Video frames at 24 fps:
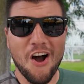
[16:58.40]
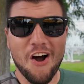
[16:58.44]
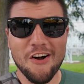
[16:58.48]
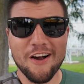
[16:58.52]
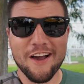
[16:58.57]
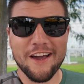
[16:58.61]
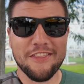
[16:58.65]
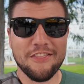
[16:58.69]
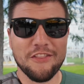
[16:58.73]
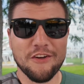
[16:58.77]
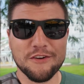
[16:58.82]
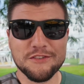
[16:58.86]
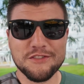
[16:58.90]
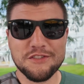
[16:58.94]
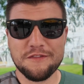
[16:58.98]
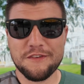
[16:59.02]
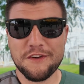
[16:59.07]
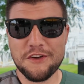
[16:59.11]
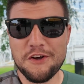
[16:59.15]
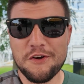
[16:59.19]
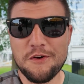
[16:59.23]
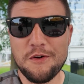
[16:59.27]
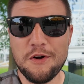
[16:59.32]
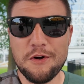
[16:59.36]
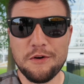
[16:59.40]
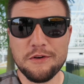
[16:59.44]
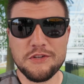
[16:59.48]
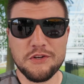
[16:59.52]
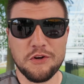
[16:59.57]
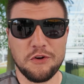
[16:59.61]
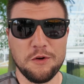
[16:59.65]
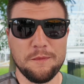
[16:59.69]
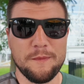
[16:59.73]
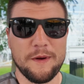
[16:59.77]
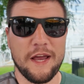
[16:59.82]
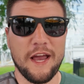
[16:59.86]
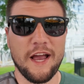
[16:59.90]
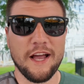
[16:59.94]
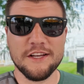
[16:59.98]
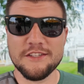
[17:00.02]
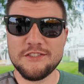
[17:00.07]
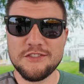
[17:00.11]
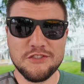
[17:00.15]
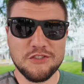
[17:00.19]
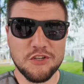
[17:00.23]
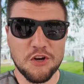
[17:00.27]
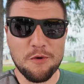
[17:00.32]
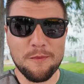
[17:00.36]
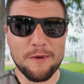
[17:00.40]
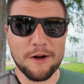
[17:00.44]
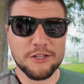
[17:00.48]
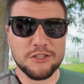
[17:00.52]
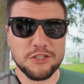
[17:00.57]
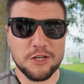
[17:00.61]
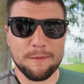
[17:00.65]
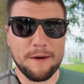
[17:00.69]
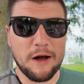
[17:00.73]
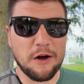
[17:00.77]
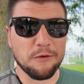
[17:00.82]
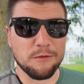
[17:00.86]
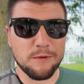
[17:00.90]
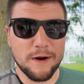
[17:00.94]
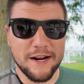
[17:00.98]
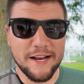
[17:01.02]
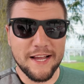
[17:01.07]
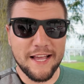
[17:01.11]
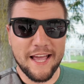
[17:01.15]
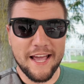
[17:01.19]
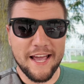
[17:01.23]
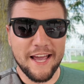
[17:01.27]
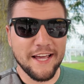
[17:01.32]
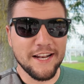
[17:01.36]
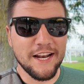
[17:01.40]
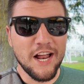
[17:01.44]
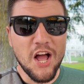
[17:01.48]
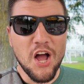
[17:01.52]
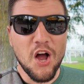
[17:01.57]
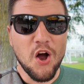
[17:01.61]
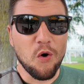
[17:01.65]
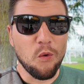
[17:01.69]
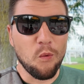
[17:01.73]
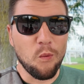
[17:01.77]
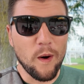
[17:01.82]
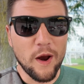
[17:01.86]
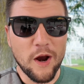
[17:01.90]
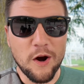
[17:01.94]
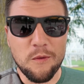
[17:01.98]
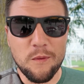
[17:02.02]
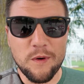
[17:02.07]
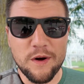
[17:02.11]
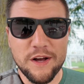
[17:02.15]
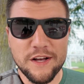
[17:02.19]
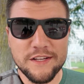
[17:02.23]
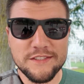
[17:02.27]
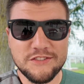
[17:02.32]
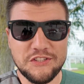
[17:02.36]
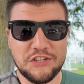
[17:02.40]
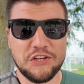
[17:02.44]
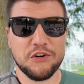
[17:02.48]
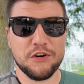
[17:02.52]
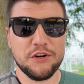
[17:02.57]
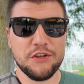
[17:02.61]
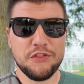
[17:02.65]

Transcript: Okay, those of you who told me so much about Renegade, where was your